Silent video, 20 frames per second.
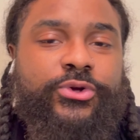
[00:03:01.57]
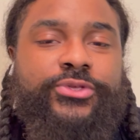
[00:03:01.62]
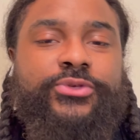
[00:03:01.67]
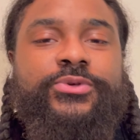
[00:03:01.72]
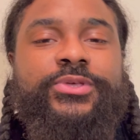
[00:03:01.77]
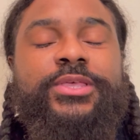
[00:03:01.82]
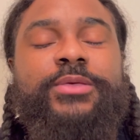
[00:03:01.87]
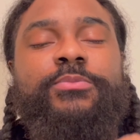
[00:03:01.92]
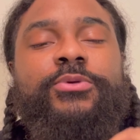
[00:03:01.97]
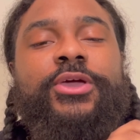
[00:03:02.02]
you
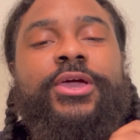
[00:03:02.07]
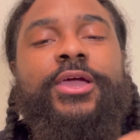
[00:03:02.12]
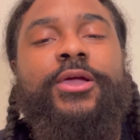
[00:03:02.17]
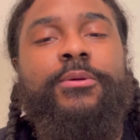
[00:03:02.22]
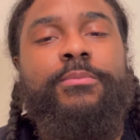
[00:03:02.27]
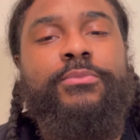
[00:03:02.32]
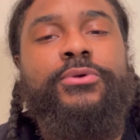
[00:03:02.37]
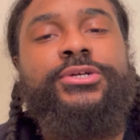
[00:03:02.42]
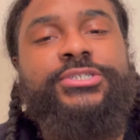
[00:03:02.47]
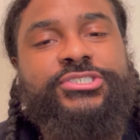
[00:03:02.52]
keep your hair
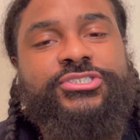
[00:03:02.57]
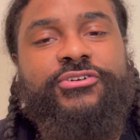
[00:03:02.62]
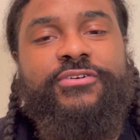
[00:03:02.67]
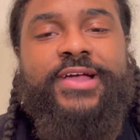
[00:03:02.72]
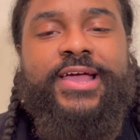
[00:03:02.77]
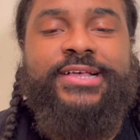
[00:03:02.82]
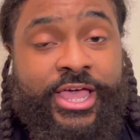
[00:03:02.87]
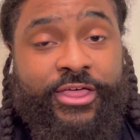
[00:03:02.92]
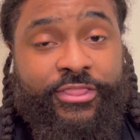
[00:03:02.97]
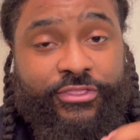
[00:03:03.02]

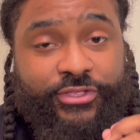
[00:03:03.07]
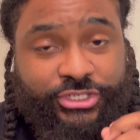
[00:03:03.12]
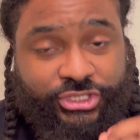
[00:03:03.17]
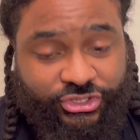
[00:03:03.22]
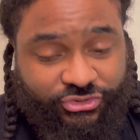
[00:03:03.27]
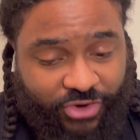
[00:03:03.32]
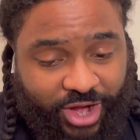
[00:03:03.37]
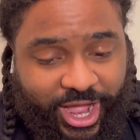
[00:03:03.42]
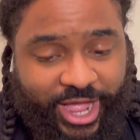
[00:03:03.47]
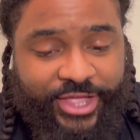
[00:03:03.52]
moisturized. The
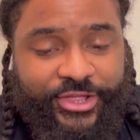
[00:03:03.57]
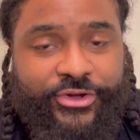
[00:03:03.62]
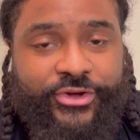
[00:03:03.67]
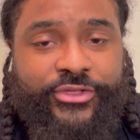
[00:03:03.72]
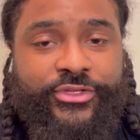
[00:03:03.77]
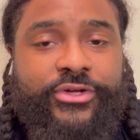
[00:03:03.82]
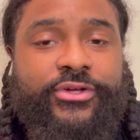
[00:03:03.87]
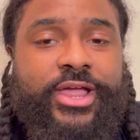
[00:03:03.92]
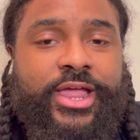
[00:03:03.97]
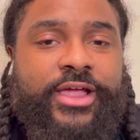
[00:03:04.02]
drier
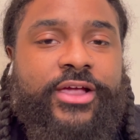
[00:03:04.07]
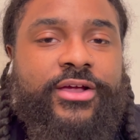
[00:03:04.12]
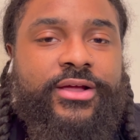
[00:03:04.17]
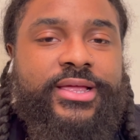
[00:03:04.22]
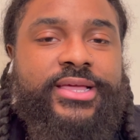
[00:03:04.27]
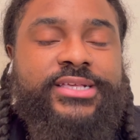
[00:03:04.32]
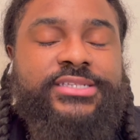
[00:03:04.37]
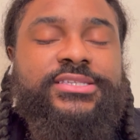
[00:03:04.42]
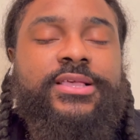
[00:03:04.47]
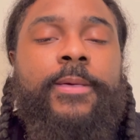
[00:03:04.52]
your hair
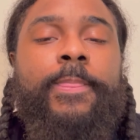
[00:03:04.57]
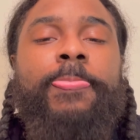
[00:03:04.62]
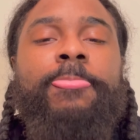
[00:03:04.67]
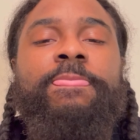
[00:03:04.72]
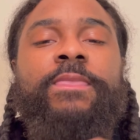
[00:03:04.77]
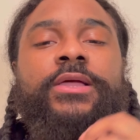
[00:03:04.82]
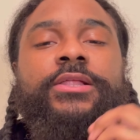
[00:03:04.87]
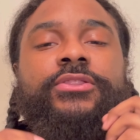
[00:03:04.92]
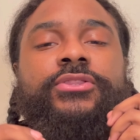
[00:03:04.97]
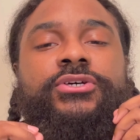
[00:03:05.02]
is,
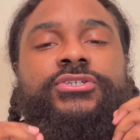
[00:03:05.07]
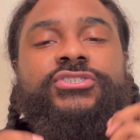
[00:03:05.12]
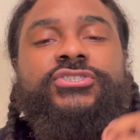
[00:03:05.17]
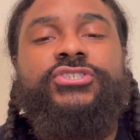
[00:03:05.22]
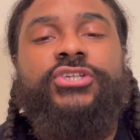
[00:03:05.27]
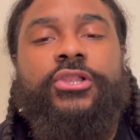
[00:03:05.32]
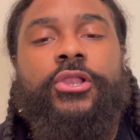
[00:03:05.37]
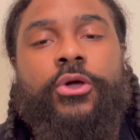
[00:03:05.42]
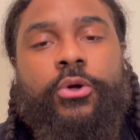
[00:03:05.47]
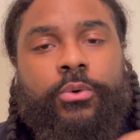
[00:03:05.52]
the
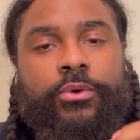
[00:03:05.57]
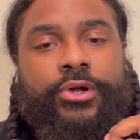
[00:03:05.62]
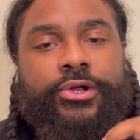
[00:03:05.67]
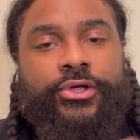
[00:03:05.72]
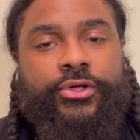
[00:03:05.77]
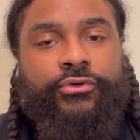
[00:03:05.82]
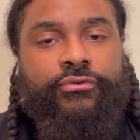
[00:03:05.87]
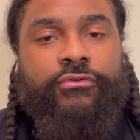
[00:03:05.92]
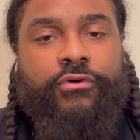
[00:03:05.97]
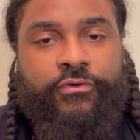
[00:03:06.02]
slower the
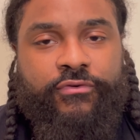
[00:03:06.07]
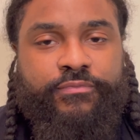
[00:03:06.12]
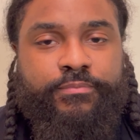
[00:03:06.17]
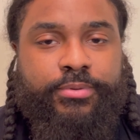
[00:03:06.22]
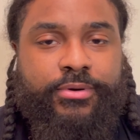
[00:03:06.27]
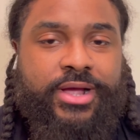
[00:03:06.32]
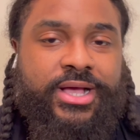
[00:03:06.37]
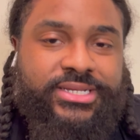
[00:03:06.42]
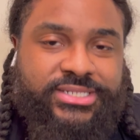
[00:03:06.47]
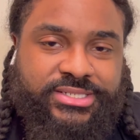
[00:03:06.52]
growth
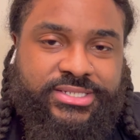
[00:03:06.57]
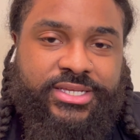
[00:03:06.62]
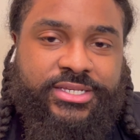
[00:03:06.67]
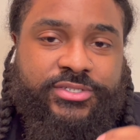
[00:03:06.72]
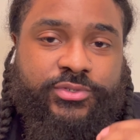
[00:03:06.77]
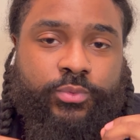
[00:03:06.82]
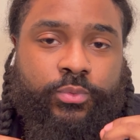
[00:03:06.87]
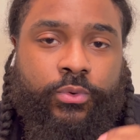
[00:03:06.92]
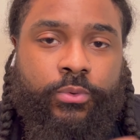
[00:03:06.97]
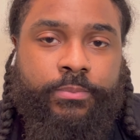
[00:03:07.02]

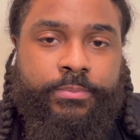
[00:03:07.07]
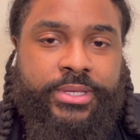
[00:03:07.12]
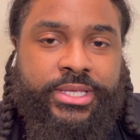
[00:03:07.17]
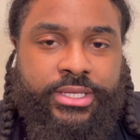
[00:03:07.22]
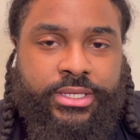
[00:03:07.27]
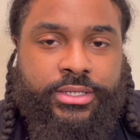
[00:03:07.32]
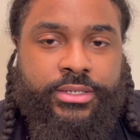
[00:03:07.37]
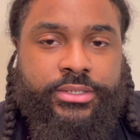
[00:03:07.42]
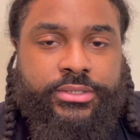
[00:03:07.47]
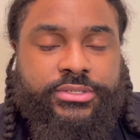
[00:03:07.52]
process will be.
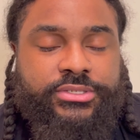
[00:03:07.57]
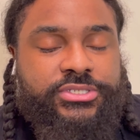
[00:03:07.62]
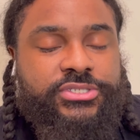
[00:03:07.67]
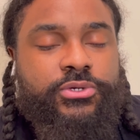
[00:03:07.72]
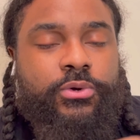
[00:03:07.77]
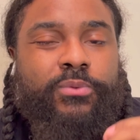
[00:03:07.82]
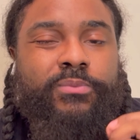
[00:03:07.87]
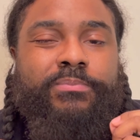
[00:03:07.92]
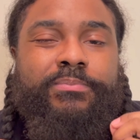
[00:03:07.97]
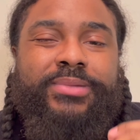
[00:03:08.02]

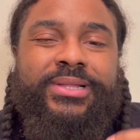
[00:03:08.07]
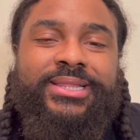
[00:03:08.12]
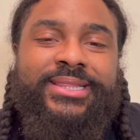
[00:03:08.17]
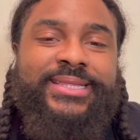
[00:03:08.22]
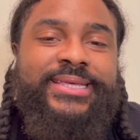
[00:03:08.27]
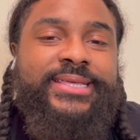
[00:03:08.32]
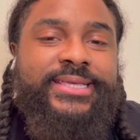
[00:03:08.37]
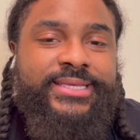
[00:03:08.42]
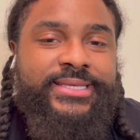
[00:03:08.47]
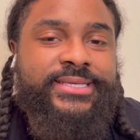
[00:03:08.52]
So
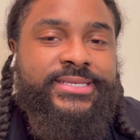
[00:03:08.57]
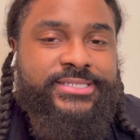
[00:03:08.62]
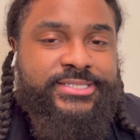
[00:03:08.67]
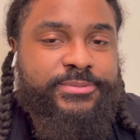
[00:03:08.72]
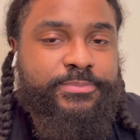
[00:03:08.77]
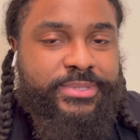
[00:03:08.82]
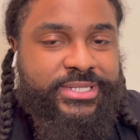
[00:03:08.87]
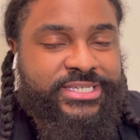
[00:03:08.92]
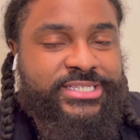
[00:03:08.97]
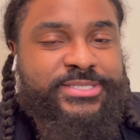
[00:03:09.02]
please,
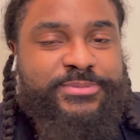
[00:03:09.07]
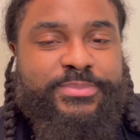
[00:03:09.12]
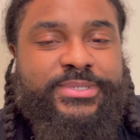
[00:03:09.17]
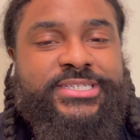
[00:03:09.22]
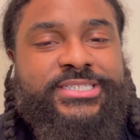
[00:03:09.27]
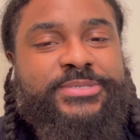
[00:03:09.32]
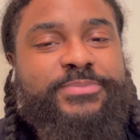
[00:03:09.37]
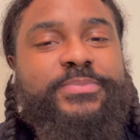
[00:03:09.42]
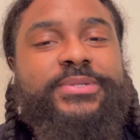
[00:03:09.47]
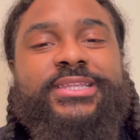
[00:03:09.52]
please,
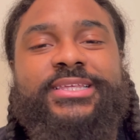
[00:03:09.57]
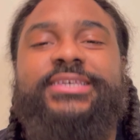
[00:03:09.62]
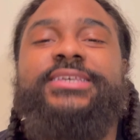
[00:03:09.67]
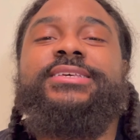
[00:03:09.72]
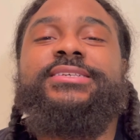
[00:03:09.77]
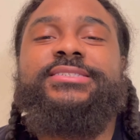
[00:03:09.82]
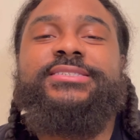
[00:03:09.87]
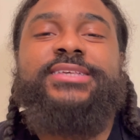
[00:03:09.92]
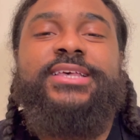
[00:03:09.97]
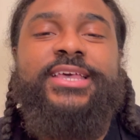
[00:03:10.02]
please,
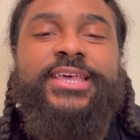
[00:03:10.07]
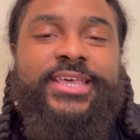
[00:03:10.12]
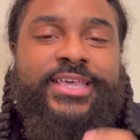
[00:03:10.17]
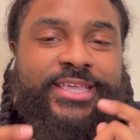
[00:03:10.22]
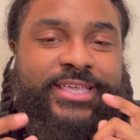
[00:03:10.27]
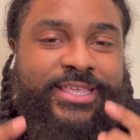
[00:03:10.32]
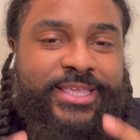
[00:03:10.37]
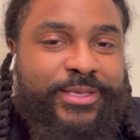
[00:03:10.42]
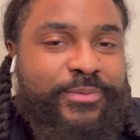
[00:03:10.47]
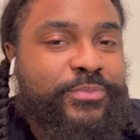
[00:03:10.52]
please
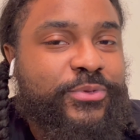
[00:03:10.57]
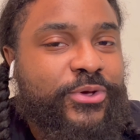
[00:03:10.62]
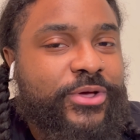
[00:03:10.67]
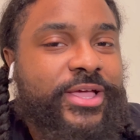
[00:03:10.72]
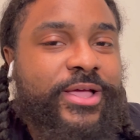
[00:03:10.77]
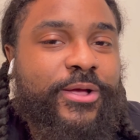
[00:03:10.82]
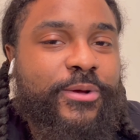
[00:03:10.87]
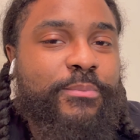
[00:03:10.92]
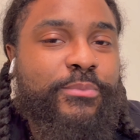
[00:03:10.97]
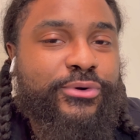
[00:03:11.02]
keep your
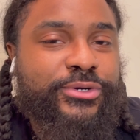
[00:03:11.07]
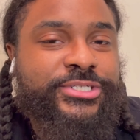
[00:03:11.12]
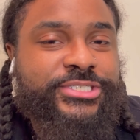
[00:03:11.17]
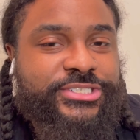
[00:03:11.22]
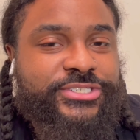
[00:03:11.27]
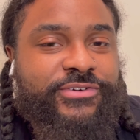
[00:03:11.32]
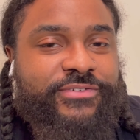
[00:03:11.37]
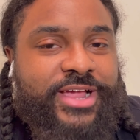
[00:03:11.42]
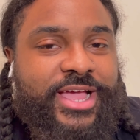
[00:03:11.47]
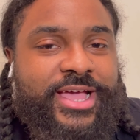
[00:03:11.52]
hair
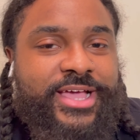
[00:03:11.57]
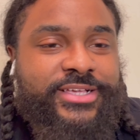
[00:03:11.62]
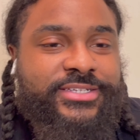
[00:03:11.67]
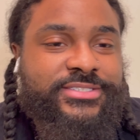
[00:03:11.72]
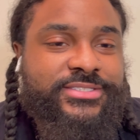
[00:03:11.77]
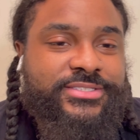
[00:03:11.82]
moisturized.